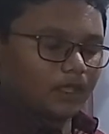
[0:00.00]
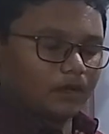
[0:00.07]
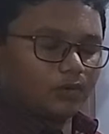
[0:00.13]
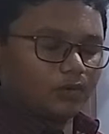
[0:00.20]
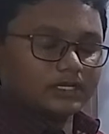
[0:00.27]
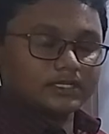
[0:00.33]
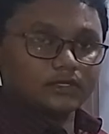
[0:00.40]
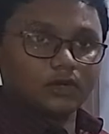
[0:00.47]

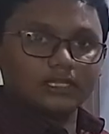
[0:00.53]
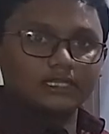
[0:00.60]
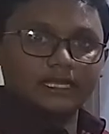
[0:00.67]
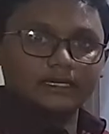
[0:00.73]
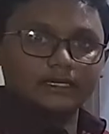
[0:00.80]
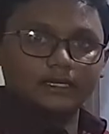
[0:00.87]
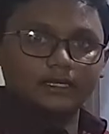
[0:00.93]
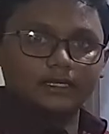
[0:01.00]
what is called
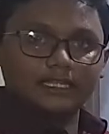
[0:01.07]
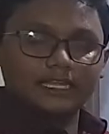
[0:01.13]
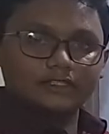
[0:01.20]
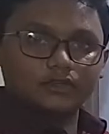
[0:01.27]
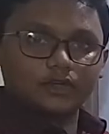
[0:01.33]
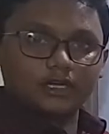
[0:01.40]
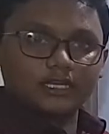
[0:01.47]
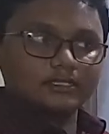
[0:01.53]

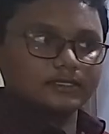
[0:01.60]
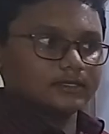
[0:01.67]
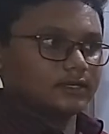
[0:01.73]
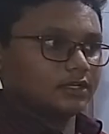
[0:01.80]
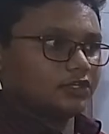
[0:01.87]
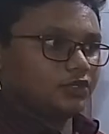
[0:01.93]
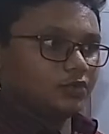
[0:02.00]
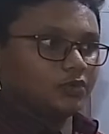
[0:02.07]
that's called as
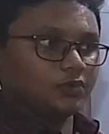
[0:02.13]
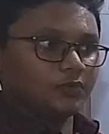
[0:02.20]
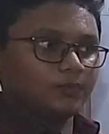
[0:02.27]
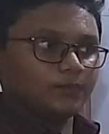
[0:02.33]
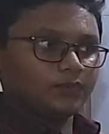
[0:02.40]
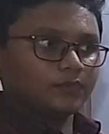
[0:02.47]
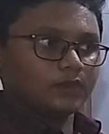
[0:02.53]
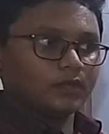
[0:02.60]
u